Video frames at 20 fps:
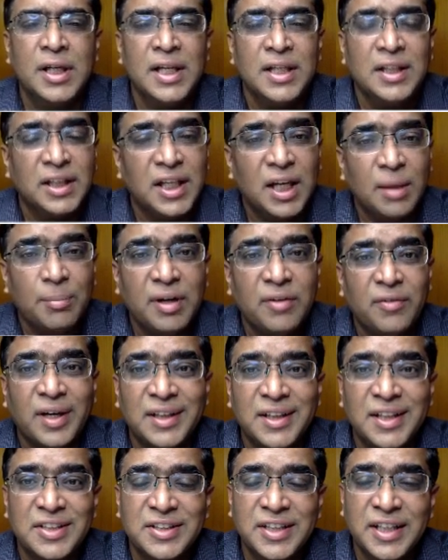There are a number of
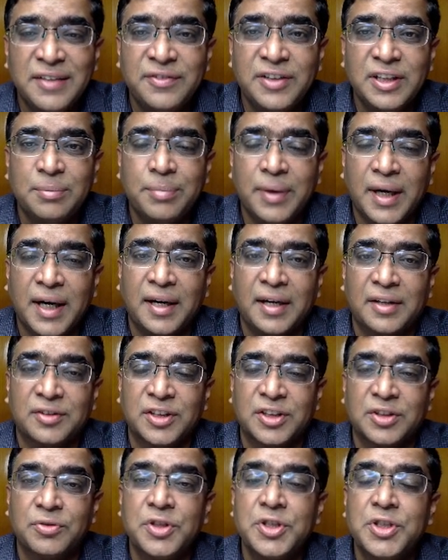other safety
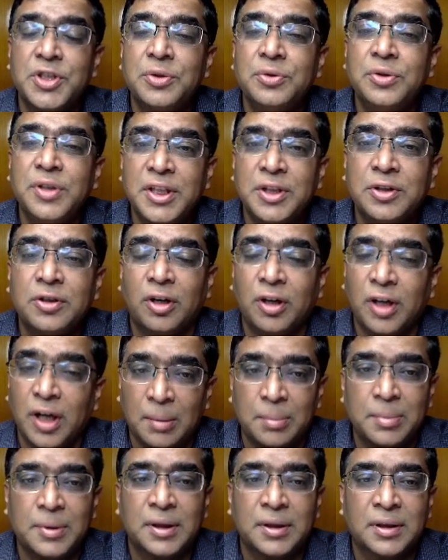practices which you need to
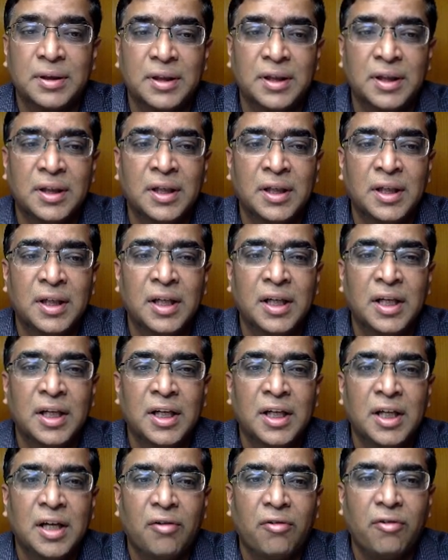adopt.
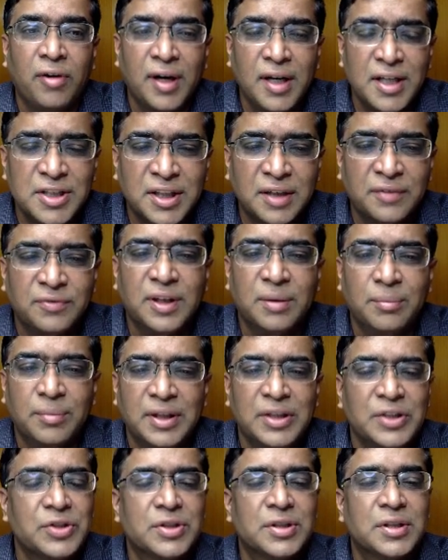First of them
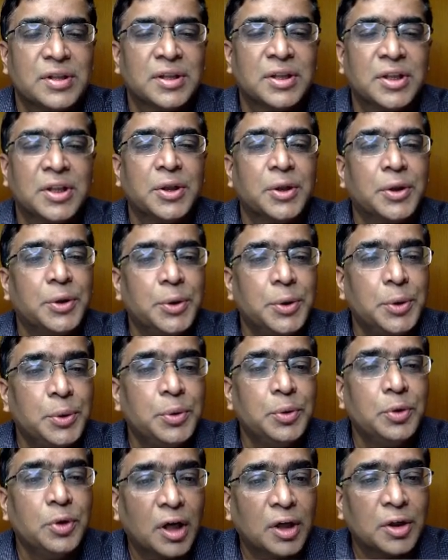is
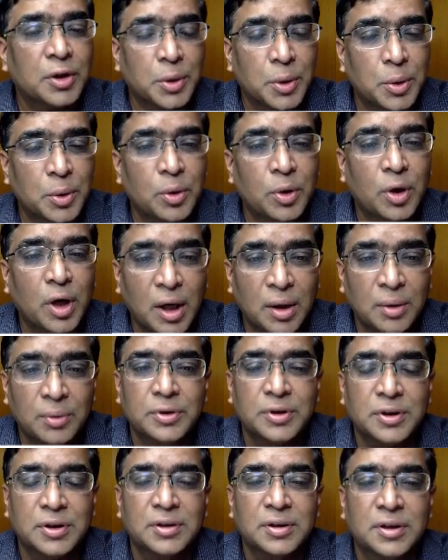do not go
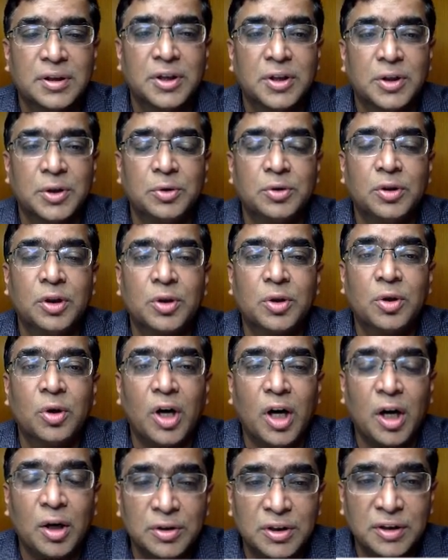out. Do not go
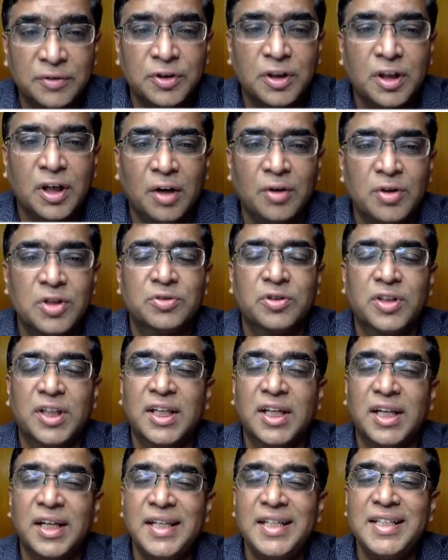out of your house for
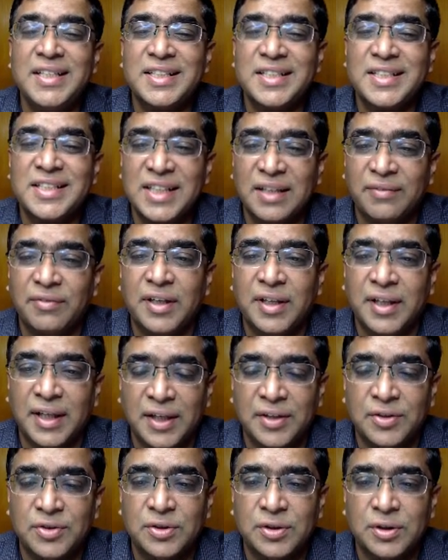at least 7
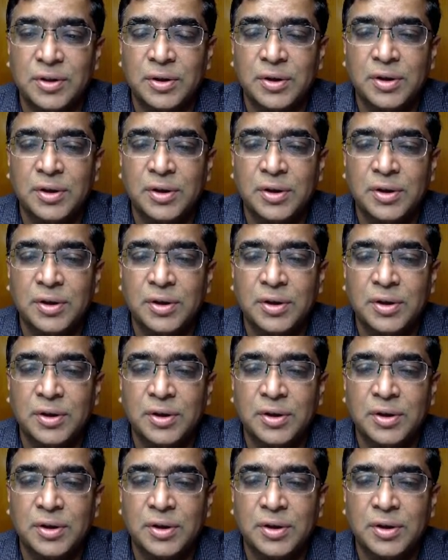days.